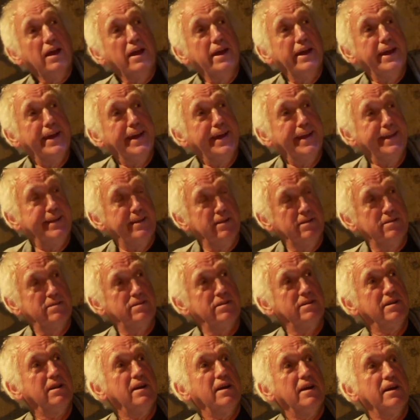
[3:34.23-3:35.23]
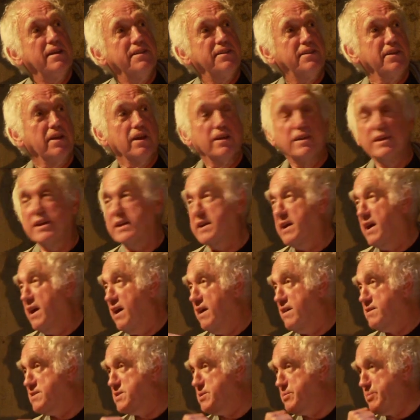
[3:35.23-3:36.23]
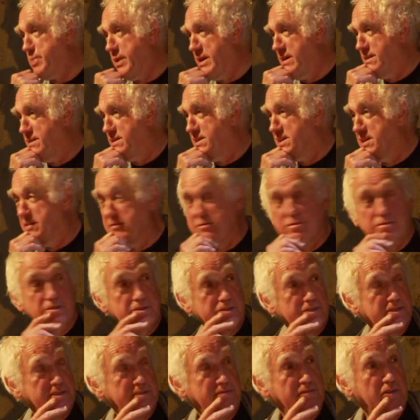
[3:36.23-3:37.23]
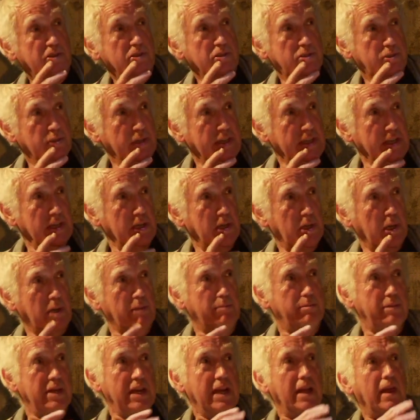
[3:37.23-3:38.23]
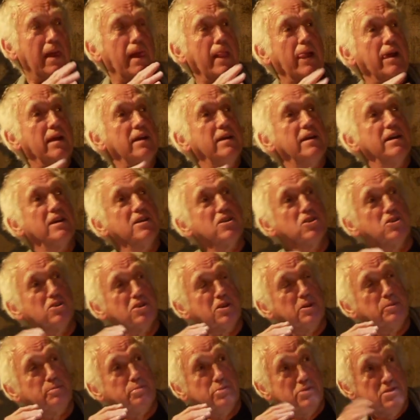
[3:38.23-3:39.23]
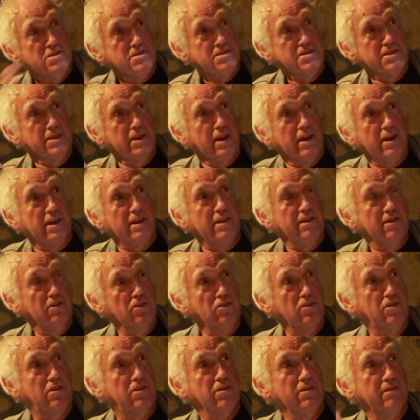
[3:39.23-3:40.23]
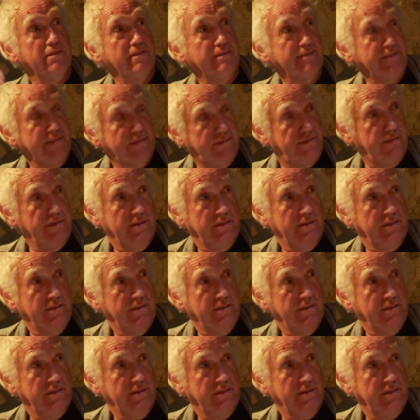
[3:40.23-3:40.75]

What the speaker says: And the only car it's apparently influenced is the Volkswagen Combi. Le Corbusier, who couldn't